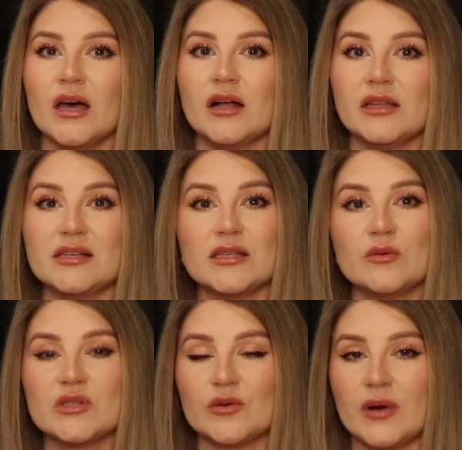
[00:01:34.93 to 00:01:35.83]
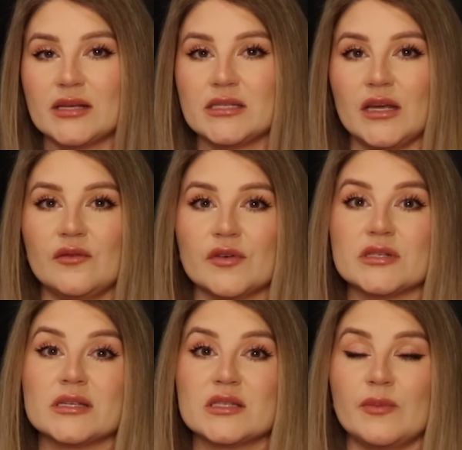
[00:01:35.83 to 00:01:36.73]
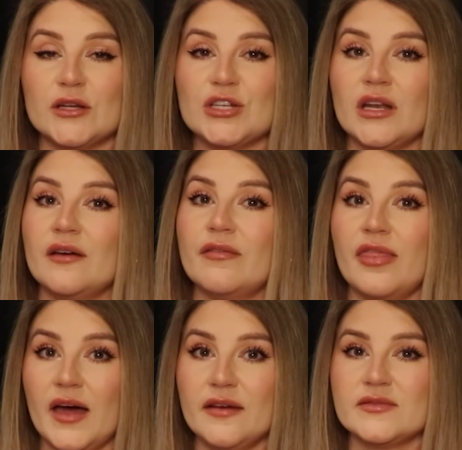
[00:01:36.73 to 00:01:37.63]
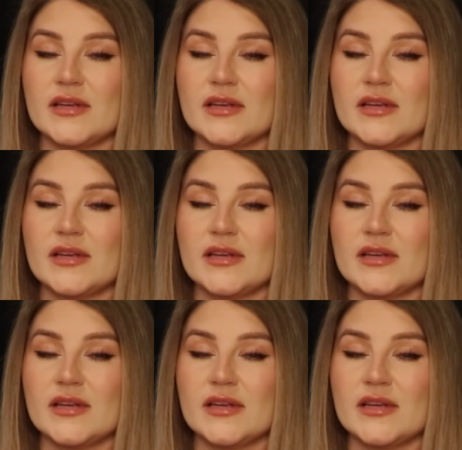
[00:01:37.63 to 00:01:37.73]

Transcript: Elisa was arrested for suspicion of theft